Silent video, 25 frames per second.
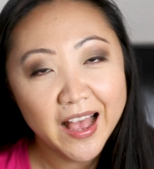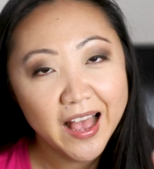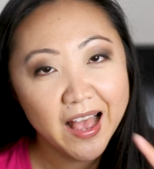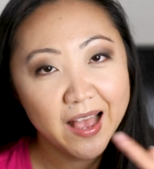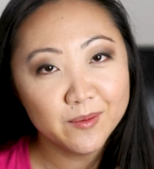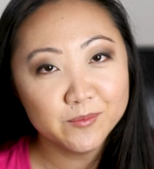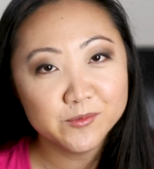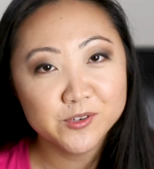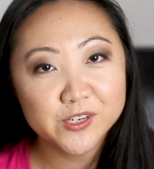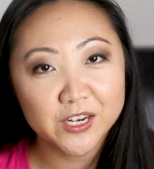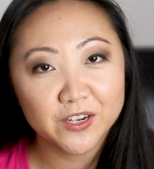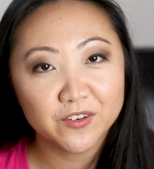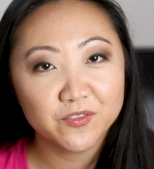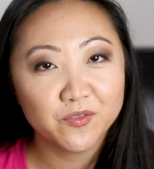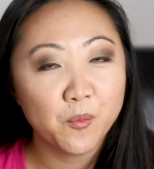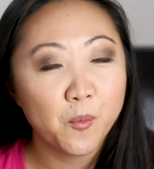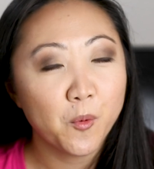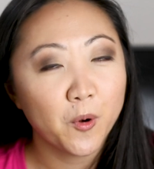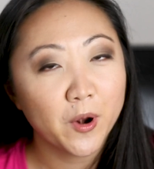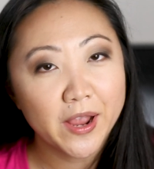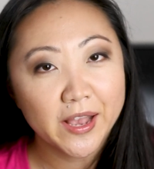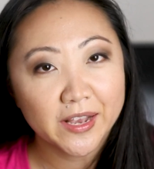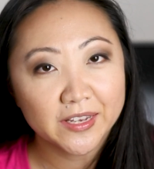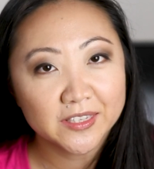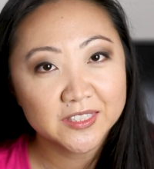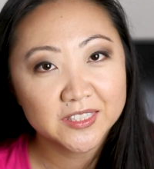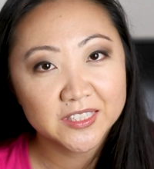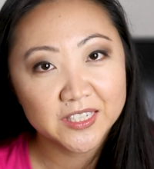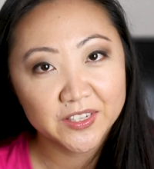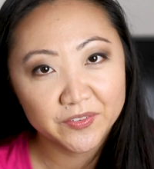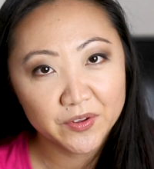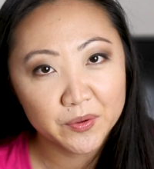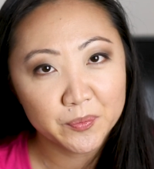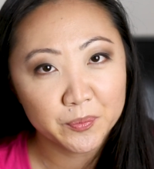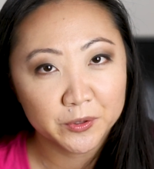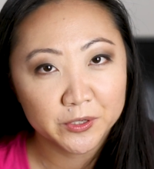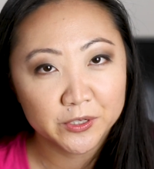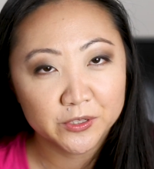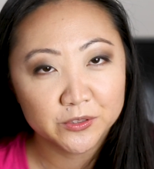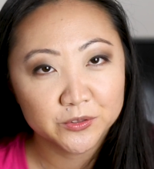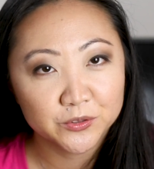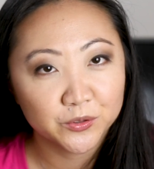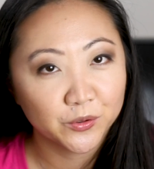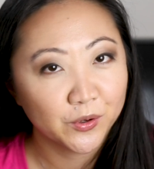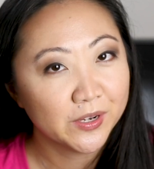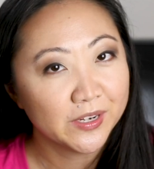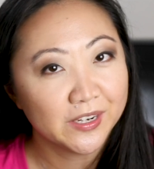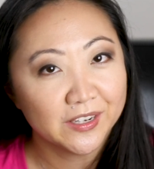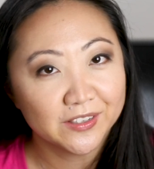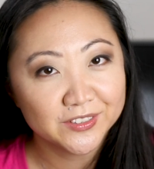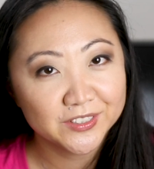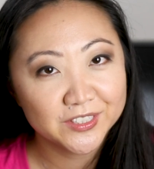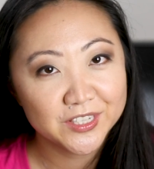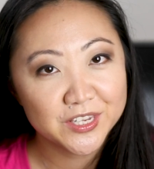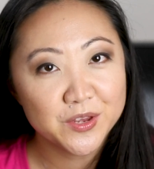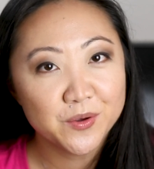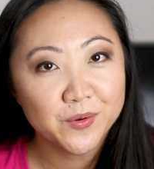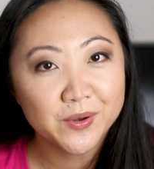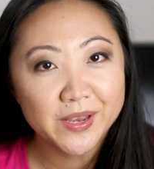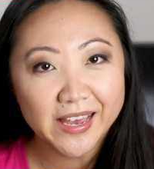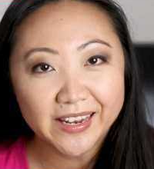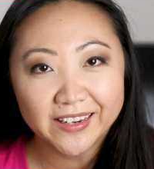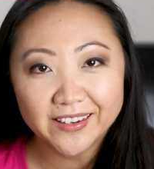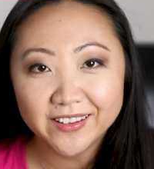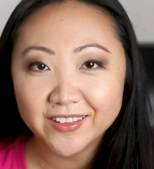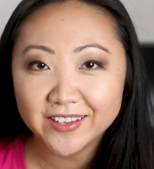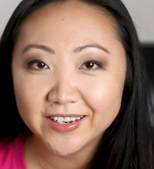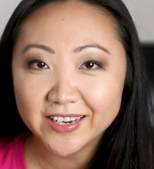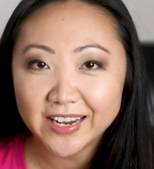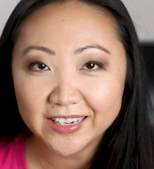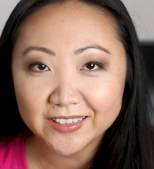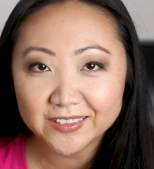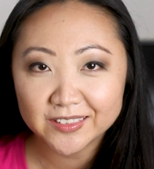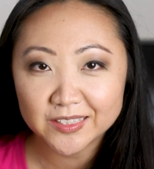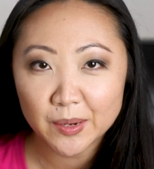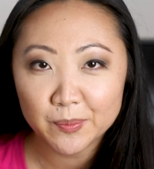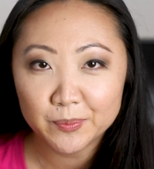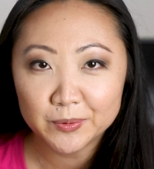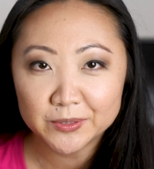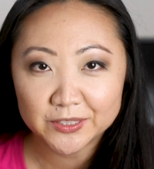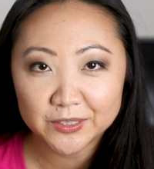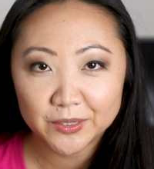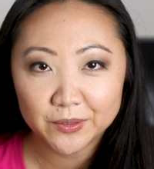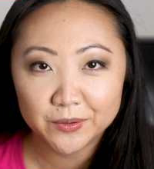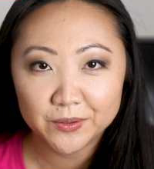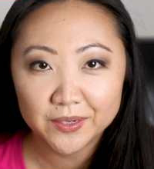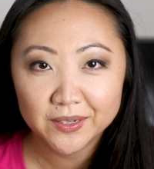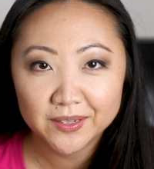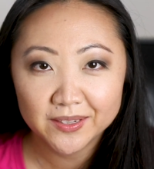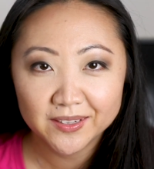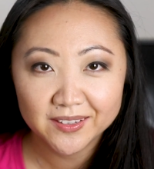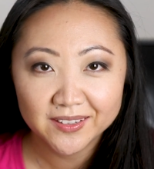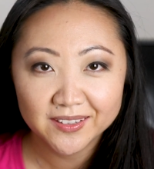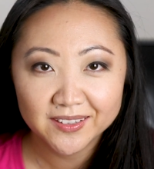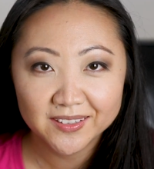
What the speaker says: I'm Jennifer Moore, ex-TV producer, and I'll see you again in the next episode.